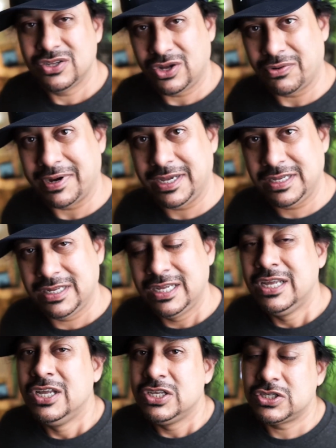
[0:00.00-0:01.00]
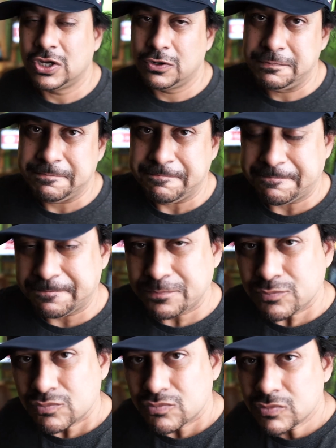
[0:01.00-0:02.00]
All right. So
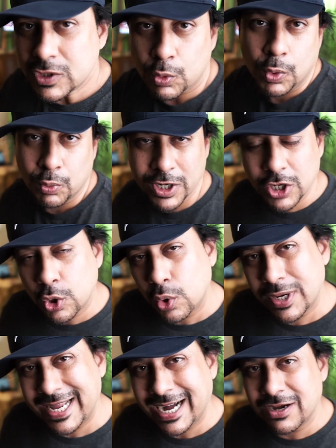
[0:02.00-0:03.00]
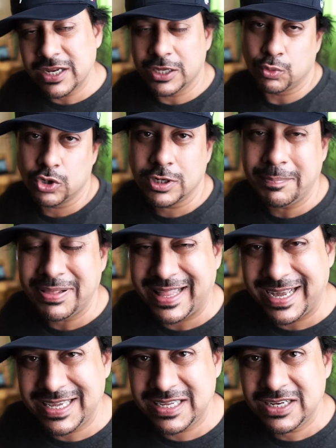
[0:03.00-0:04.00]
when we're going out and we're
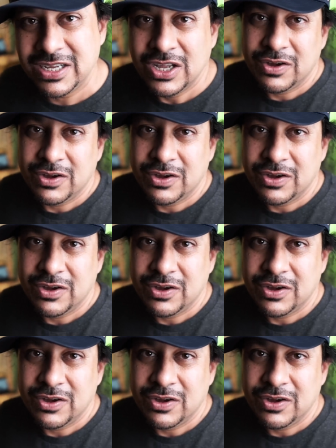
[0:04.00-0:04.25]
applying